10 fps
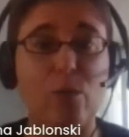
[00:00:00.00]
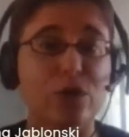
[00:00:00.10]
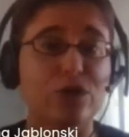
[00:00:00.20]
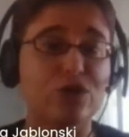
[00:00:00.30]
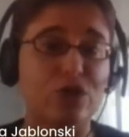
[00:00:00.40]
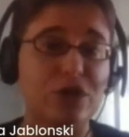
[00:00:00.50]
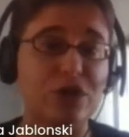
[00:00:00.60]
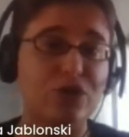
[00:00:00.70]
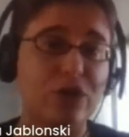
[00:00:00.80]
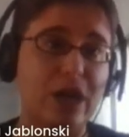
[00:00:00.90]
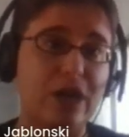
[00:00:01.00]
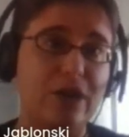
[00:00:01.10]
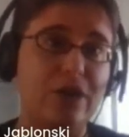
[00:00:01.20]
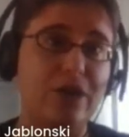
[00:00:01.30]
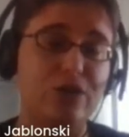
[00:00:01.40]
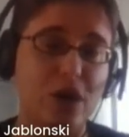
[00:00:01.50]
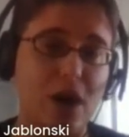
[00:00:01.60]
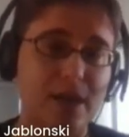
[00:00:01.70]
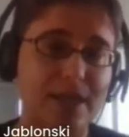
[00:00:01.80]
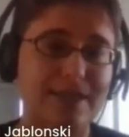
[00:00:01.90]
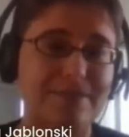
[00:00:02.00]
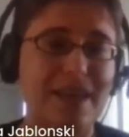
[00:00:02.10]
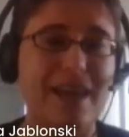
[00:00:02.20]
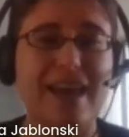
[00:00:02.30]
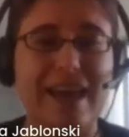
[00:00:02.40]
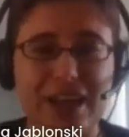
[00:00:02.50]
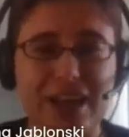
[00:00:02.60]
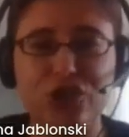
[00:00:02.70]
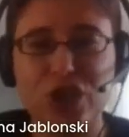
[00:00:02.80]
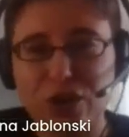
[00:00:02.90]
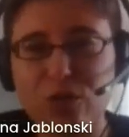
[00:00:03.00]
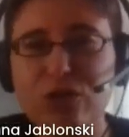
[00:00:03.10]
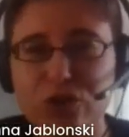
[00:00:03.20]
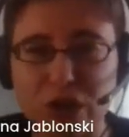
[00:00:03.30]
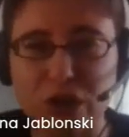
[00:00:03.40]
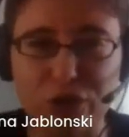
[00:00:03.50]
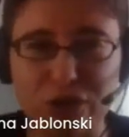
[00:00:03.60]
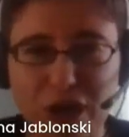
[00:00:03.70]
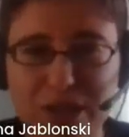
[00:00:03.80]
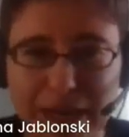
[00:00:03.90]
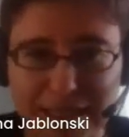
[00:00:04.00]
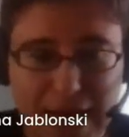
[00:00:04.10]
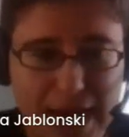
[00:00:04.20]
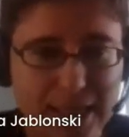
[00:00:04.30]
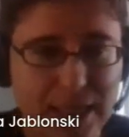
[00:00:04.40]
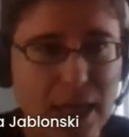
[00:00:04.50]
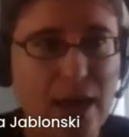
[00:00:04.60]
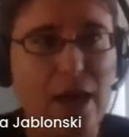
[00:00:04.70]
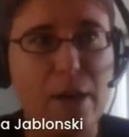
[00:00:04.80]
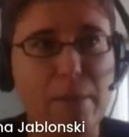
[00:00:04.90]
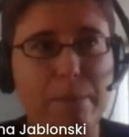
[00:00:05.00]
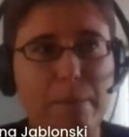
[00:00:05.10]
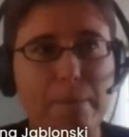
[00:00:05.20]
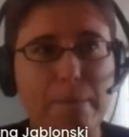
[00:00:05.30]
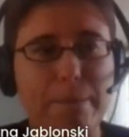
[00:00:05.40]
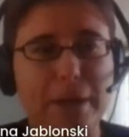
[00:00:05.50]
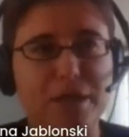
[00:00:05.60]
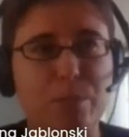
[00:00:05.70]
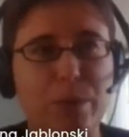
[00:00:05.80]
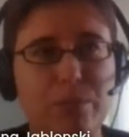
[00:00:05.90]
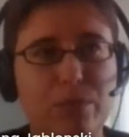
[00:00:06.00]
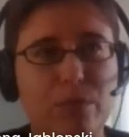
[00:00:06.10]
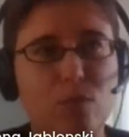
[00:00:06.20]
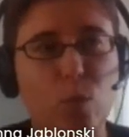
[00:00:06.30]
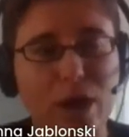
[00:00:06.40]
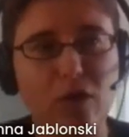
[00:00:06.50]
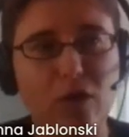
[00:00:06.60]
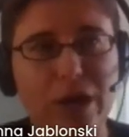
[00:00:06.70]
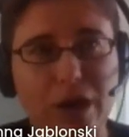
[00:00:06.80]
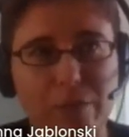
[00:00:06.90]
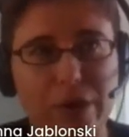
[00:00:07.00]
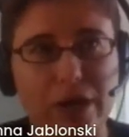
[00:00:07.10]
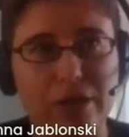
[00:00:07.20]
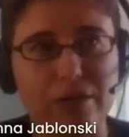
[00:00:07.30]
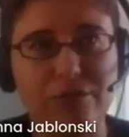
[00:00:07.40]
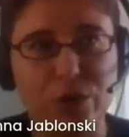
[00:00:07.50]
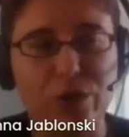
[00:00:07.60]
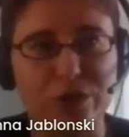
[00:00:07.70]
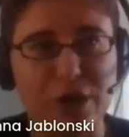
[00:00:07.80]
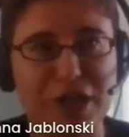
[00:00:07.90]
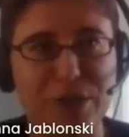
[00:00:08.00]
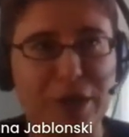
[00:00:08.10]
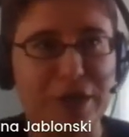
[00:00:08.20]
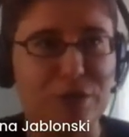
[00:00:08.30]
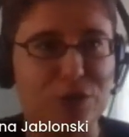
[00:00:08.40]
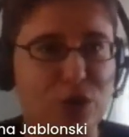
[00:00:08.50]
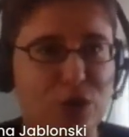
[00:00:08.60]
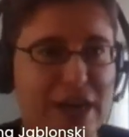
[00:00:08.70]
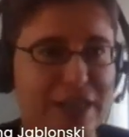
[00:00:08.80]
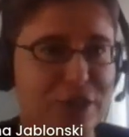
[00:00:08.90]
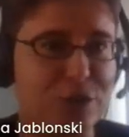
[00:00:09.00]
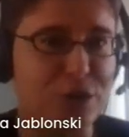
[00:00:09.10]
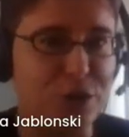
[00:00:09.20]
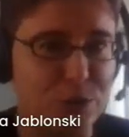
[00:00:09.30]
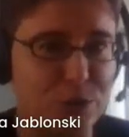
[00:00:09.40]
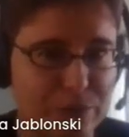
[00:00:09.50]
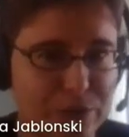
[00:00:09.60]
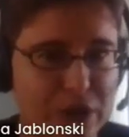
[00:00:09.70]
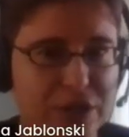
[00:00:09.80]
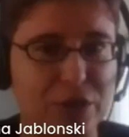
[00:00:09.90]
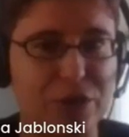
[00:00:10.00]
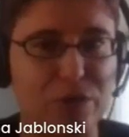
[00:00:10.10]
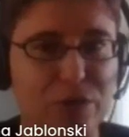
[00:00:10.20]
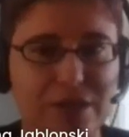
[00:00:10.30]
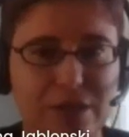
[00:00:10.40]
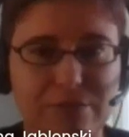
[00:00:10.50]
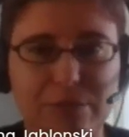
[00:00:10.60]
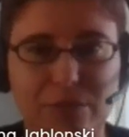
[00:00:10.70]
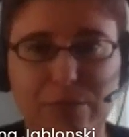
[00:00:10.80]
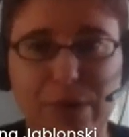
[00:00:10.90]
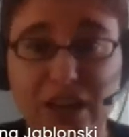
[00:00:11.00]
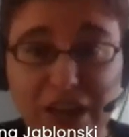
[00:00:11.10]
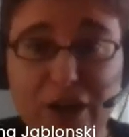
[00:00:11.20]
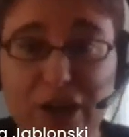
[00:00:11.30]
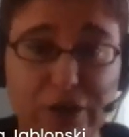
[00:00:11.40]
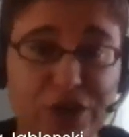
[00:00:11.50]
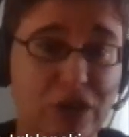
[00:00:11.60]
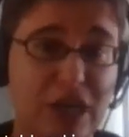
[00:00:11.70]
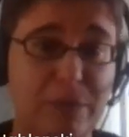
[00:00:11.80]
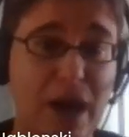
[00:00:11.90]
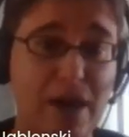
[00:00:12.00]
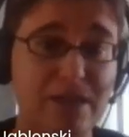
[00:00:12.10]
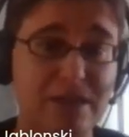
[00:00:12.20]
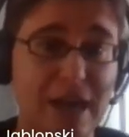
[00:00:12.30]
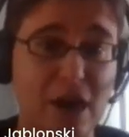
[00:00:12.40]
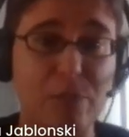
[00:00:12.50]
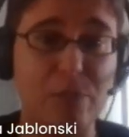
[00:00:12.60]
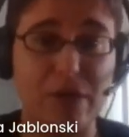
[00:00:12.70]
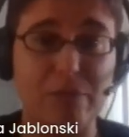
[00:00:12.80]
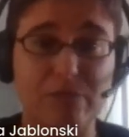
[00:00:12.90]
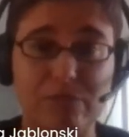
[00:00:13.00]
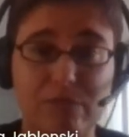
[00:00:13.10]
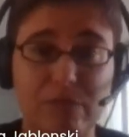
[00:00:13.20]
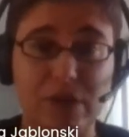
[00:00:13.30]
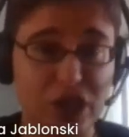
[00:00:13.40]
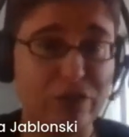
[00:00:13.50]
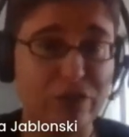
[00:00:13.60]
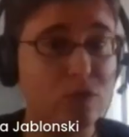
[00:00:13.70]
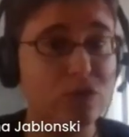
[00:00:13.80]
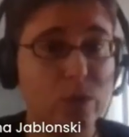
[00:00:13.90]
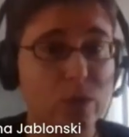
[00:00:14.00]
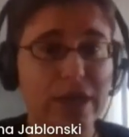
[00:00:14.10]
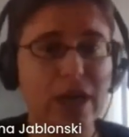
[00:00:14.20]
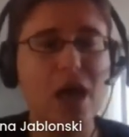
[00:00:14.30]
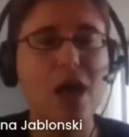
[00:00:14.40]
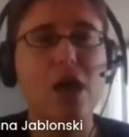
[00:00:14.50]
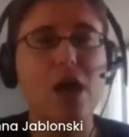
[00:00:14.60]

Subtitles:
And when you're structuring your docs, in general, structure your docs by task, because people will be coming to your docs because they're trying to do something. So you need to make clear and efficient click paths to help them achieve their goals quickly.